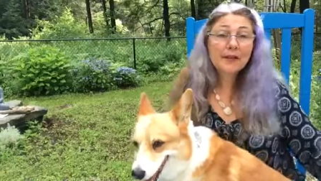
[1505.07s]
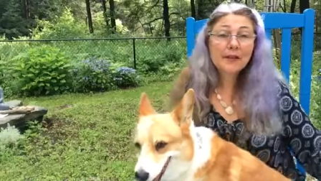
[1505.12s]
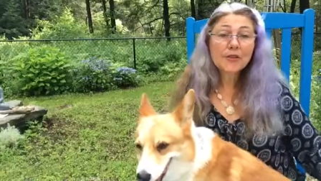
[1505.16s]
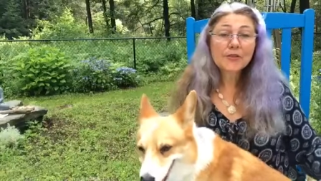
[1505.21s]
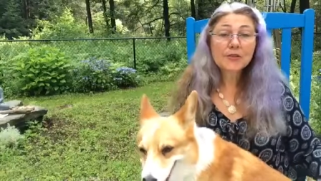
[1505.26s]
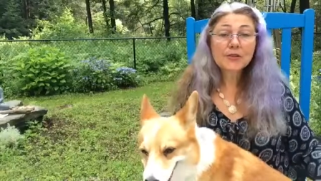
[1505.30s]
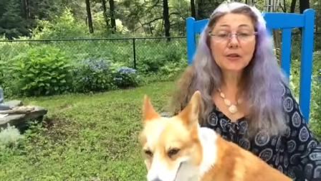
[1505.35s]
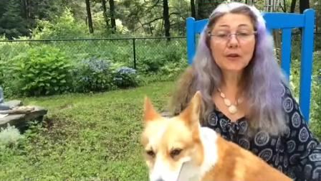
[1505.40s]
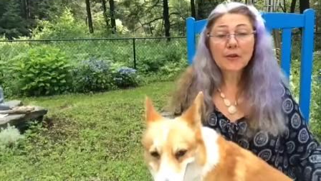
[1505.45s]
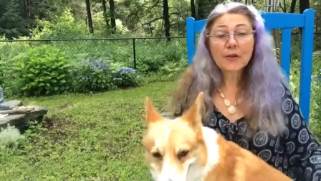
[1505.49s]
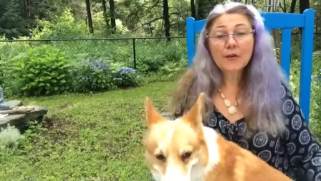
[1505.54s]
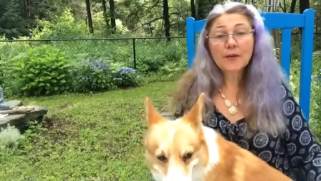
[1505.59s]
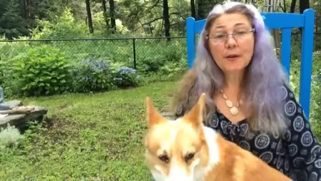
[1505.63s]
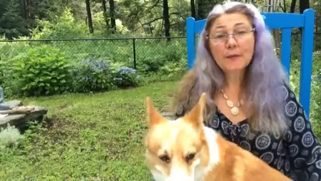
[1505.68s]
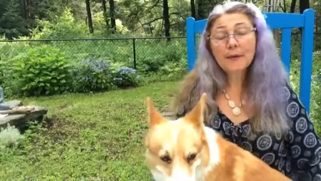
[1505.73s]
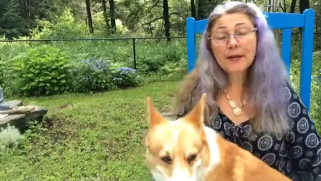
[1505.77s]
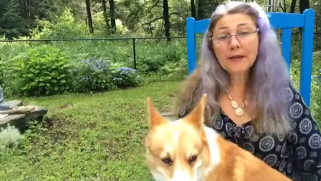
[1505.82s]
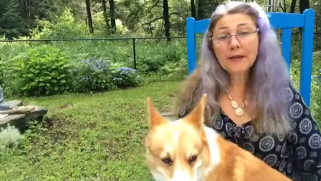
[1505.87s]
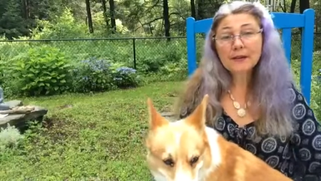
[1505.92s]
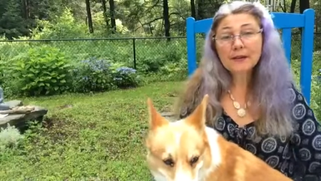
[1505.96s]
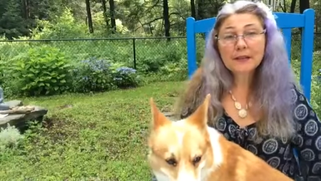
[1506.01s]
So
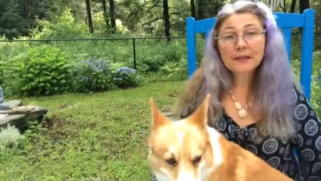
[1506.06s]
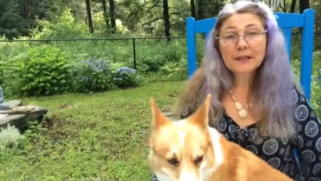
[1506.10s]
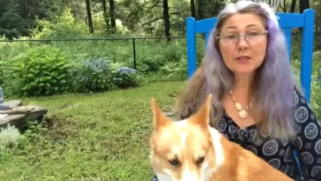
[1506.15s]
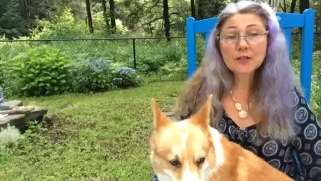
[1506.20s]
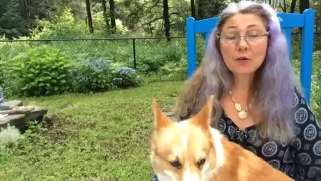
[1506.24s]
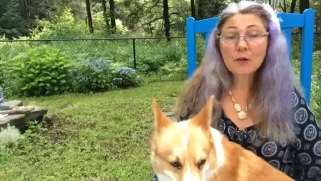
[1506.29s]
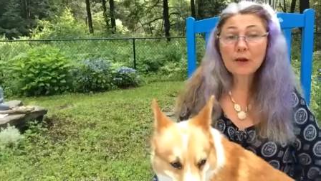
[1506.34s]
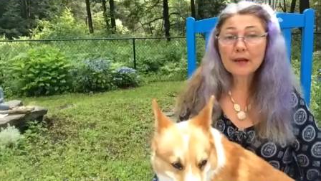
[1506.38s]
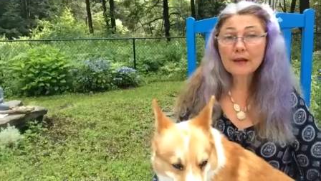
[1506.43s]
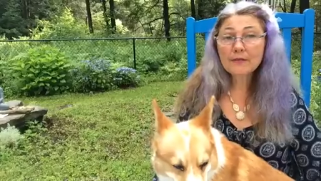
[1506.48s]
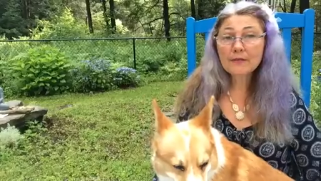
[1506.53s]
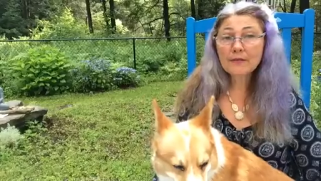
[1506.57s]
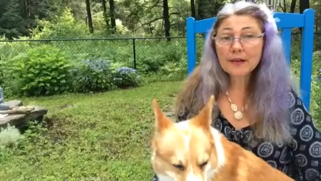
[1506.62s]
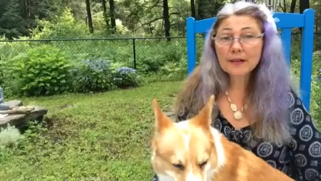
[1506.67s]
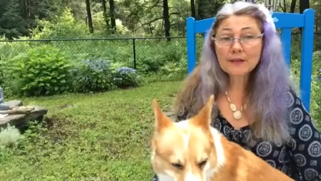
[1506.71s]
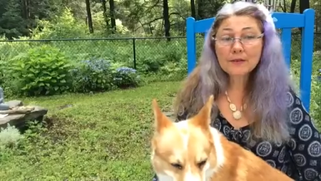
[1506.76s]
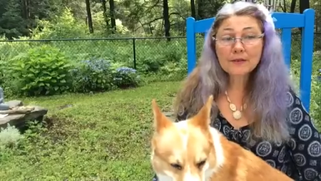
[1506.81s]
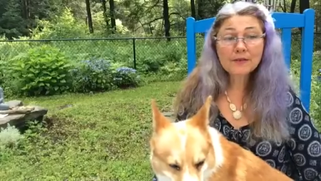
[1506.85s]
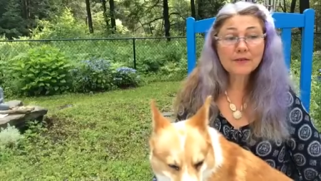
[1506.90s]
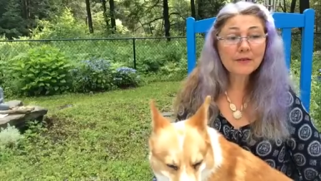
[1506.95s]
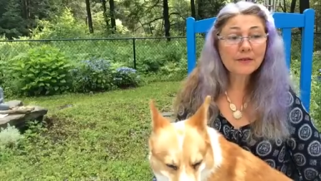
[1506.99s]
apparently it's quite
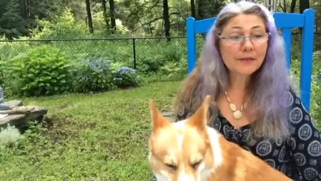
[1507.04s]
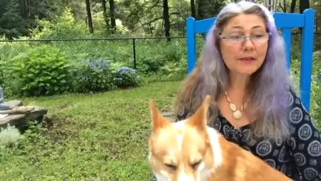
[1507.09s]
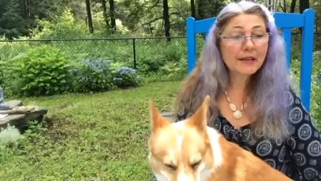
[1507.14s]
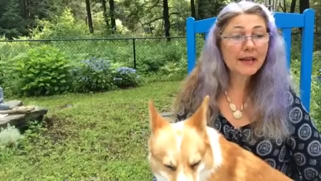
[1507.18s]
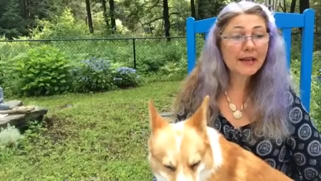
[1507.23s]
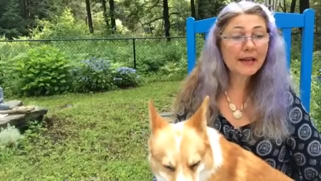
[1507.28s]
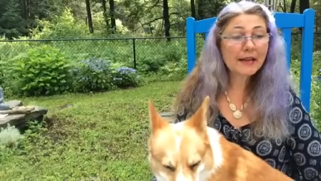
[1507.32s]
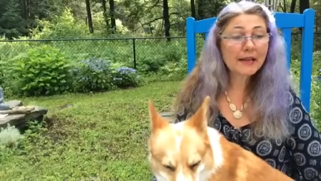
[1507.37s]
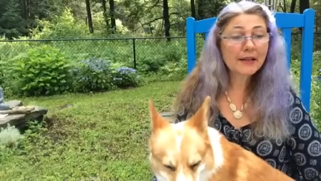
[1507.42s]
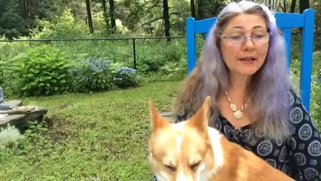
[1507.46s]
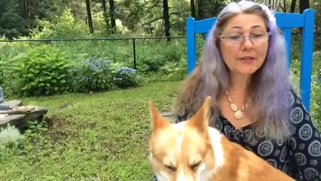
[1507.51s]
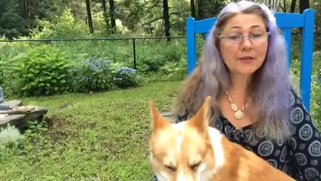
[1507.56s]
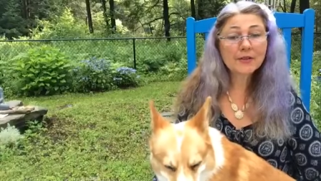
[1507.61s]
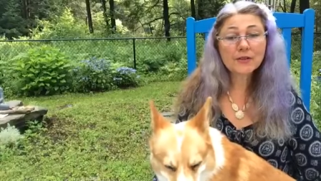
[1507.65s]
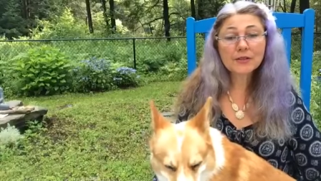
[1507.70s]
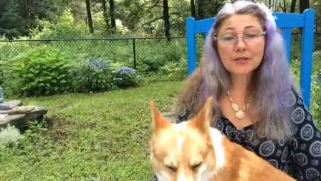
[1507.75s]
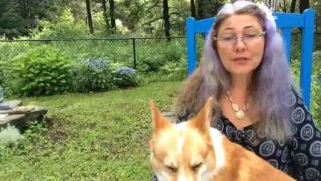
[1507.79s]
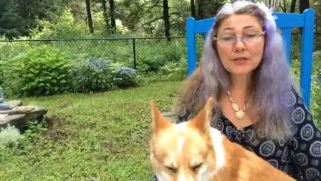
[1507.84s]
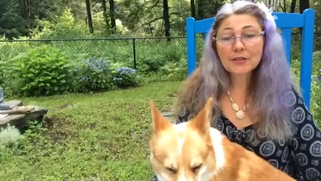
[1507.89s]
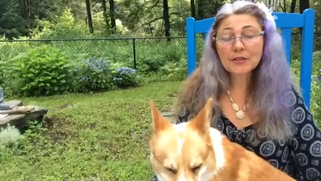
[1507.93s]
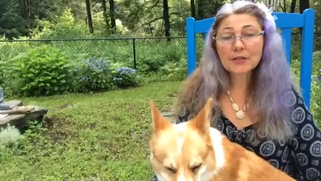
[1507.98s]
effective for that, and they're
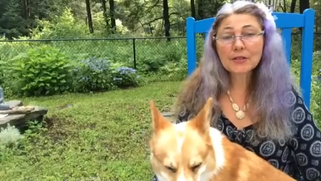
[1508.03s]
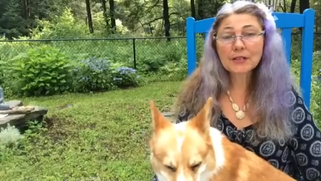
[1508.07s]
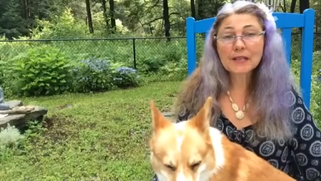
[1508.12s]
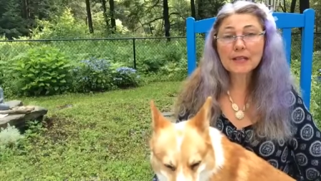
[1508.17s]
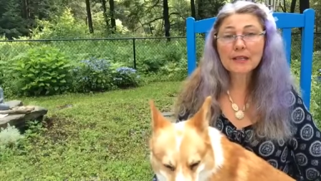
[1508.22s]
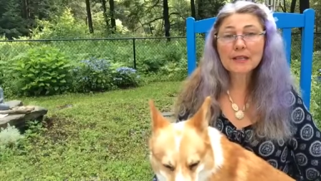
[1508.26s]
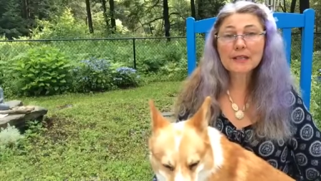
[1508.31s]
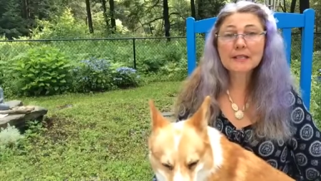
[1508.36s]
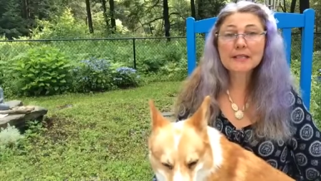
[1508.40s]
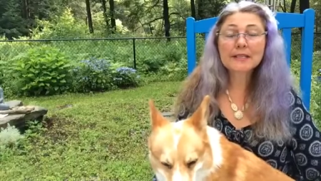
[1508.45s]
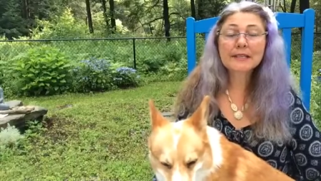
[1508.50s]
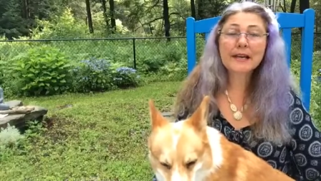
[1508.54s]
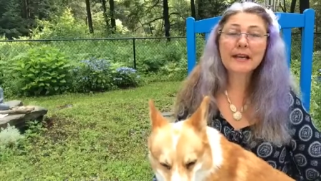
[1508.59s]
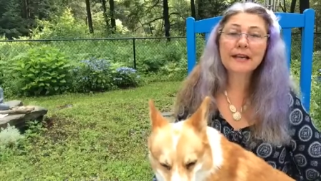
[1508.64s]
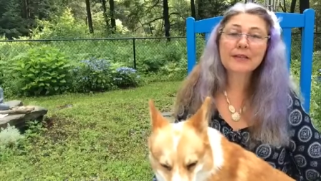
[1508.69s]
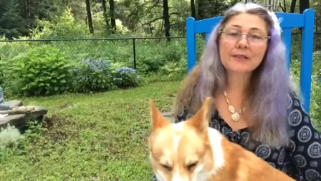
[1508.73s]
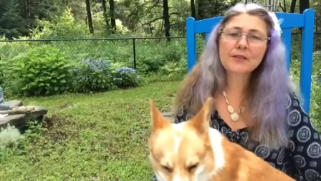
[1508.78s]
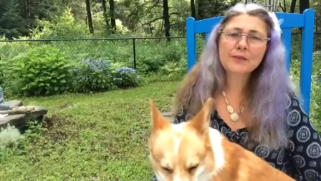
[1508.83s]
still looking into that.